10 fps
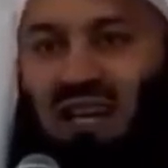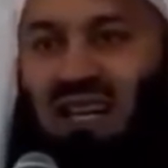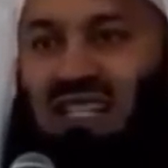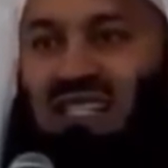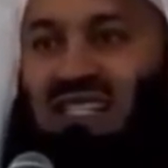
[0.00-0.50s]

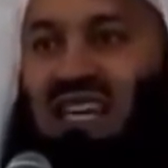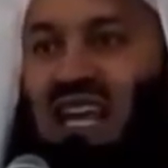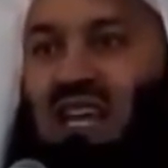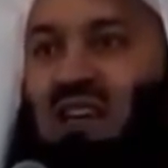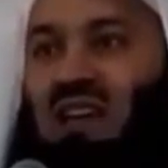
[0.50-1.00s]
let's
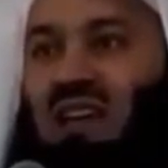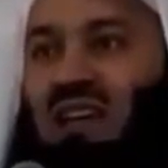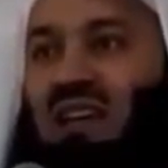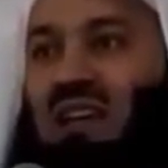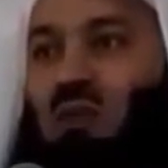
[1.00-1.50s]

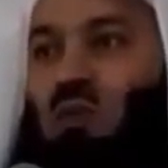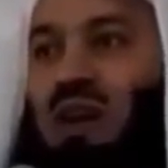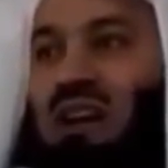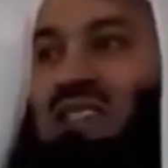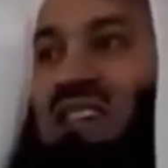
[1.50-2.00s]
say
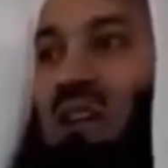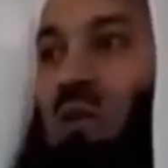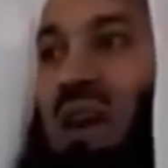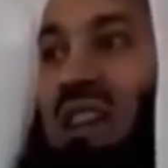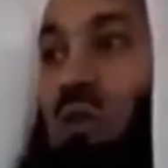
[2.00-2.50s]
words in
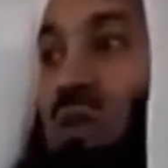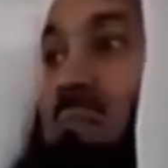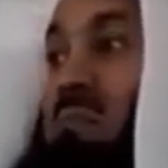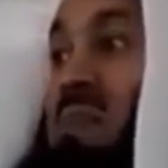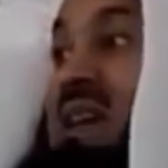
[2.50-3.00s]
a way that we
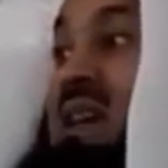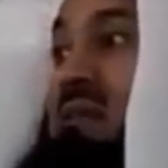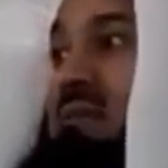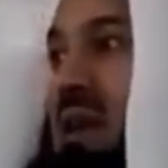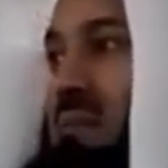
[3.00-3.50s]

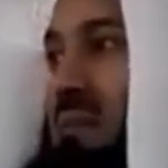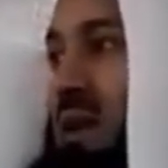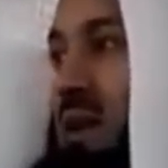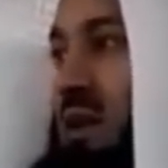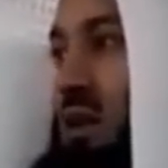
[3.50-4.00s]
mean
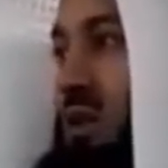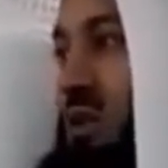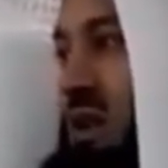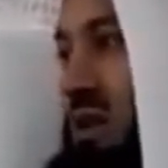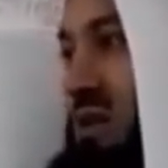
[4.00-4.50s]
them. You know, you get to